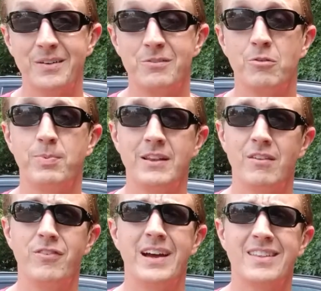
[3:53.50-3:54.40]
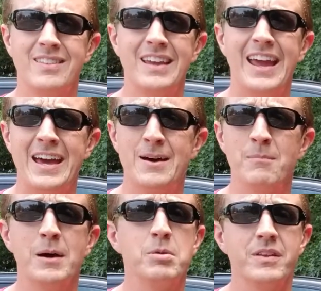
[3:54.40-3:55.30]
despite the fact that the M,
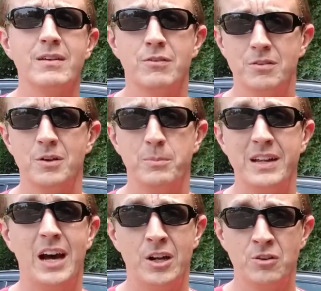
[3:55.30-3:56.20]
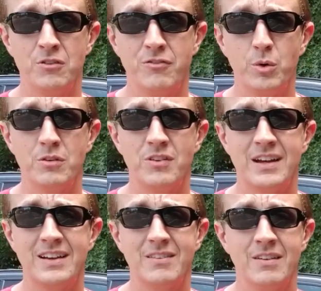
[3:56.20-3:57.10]
I believe, is a little bit under 4
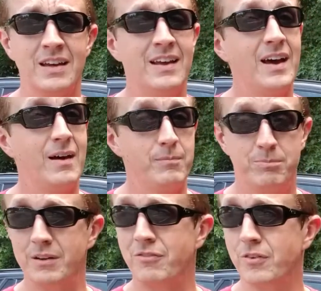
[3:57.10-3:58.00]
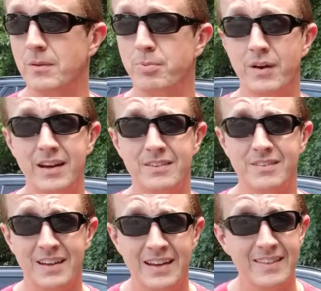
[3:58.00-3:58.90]
seconds. But for the price,
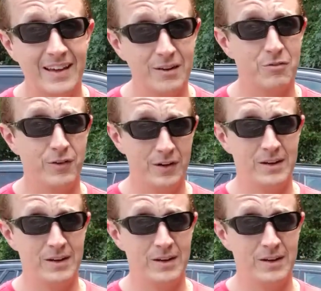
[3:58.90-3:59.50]
that is very